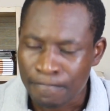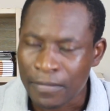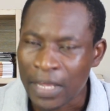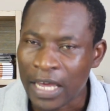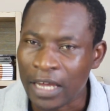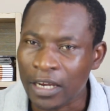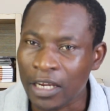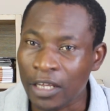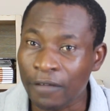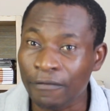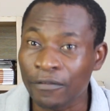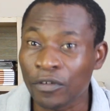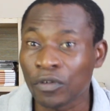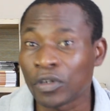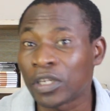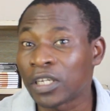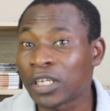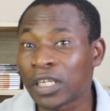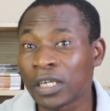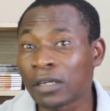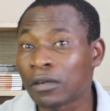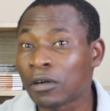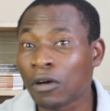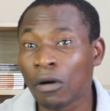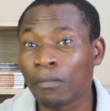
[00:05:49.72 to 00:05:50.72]
And if you
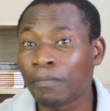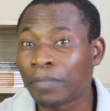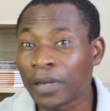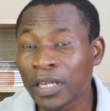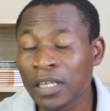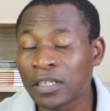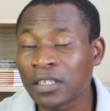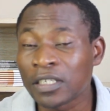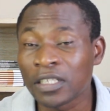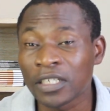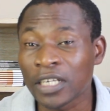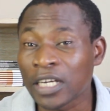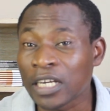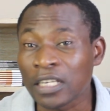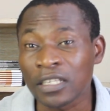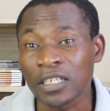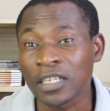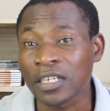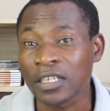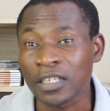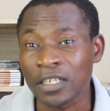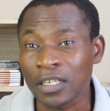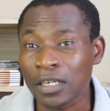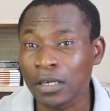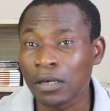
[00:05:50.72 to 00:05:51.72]
didn't complete
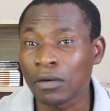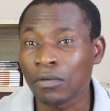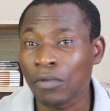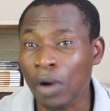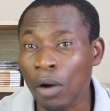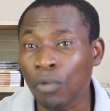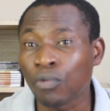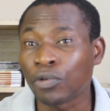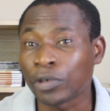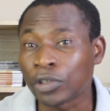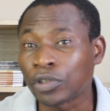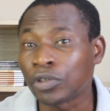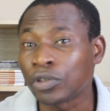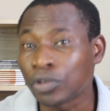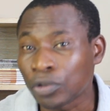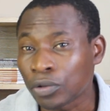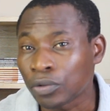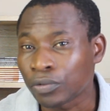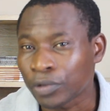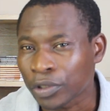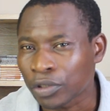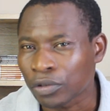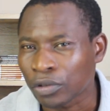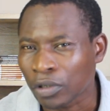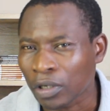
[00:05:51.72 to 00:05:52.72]
GSS, what would you do
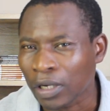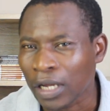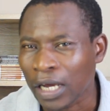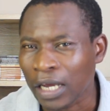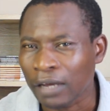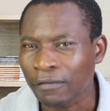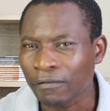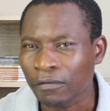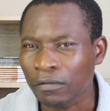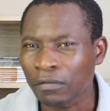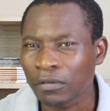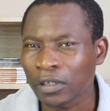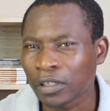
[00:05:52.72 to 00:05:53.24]
with your life?